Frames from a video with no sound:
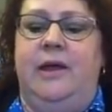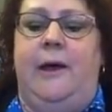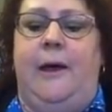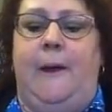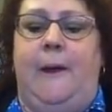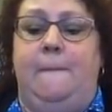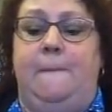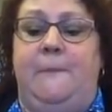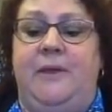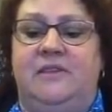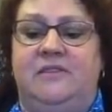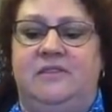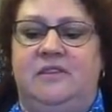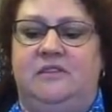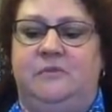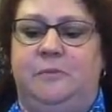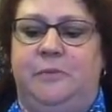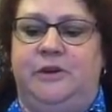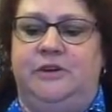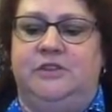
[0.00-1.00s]
a
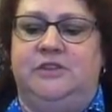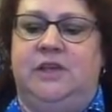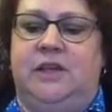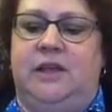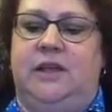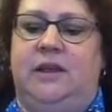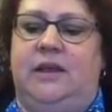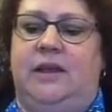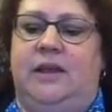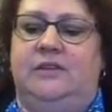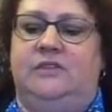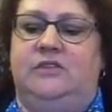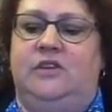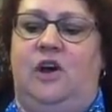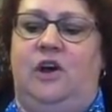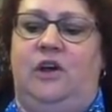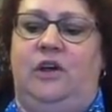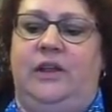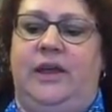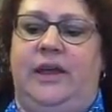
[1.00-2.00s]
business person is
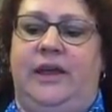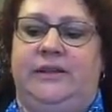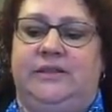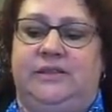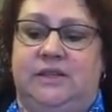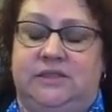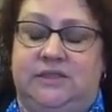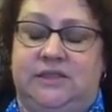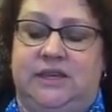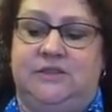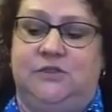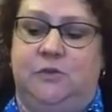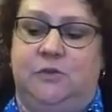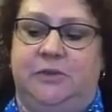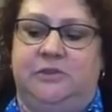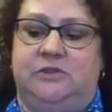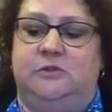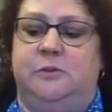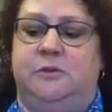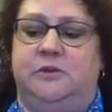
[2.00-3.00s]
called a successful
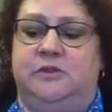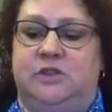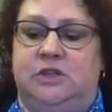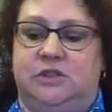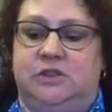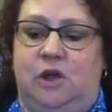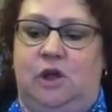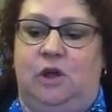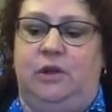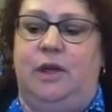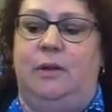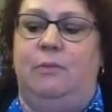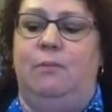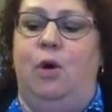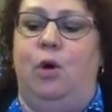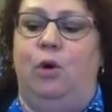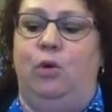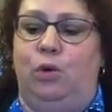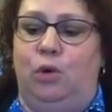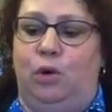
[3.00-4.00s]
business person is called a
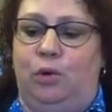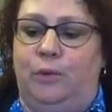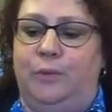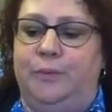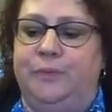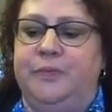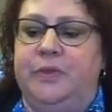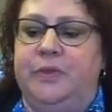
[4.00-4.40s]
Mughal.